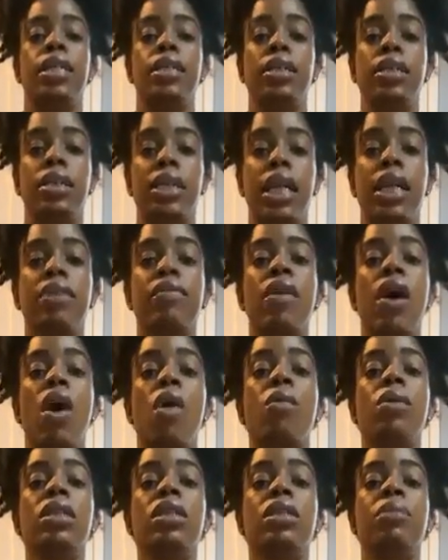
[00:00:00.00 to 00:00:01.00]
instead of
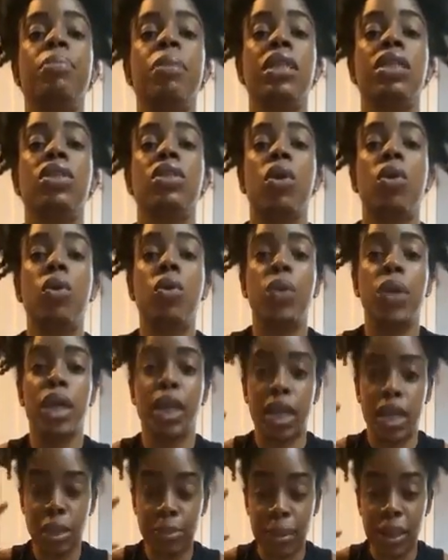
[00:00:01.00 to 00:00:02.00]
always being so
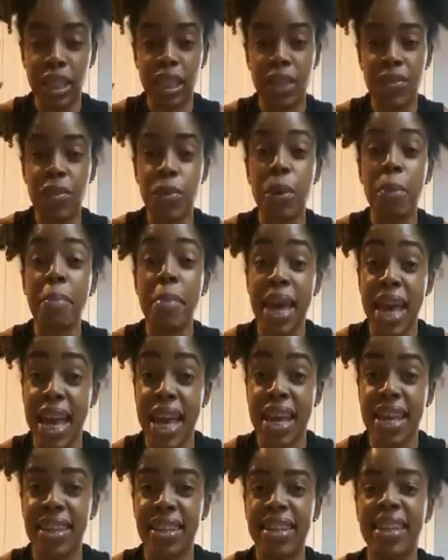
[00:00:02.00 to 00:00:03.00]
quick, especially if you're a
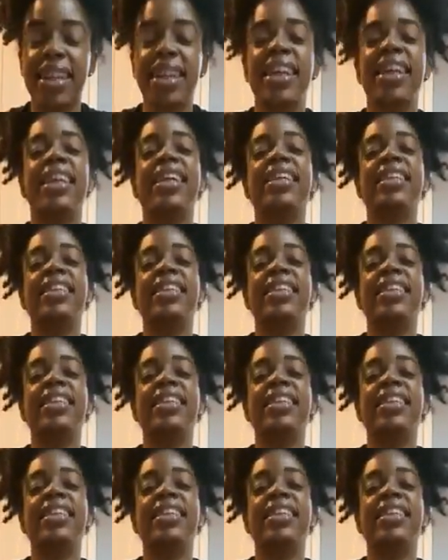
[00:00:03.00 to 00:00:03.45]
man,